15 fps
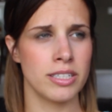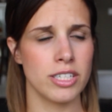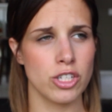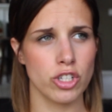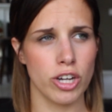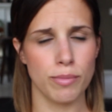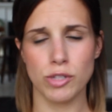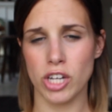
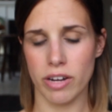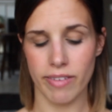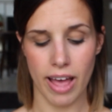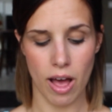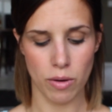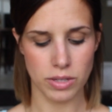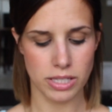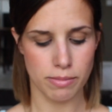description of
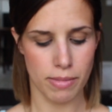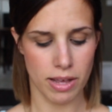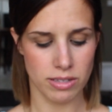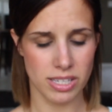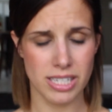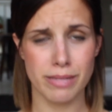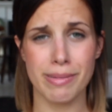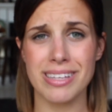how it
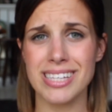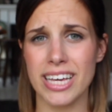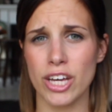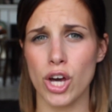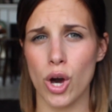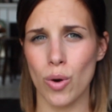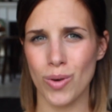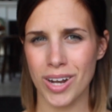smells. It smells
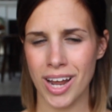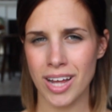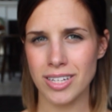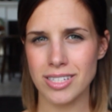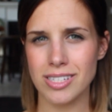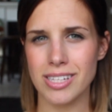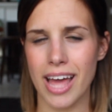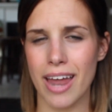like
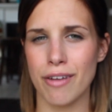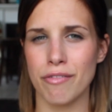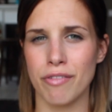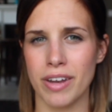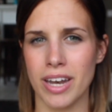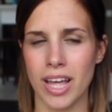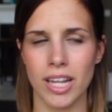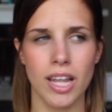coconuts and
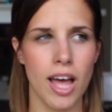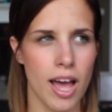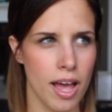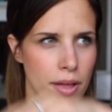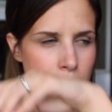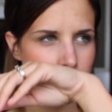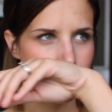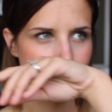
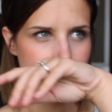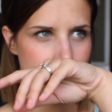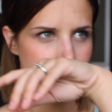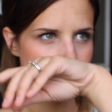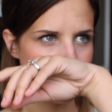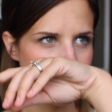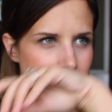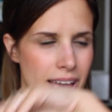vanilla
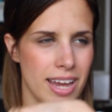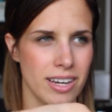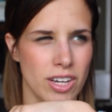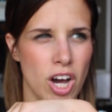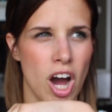and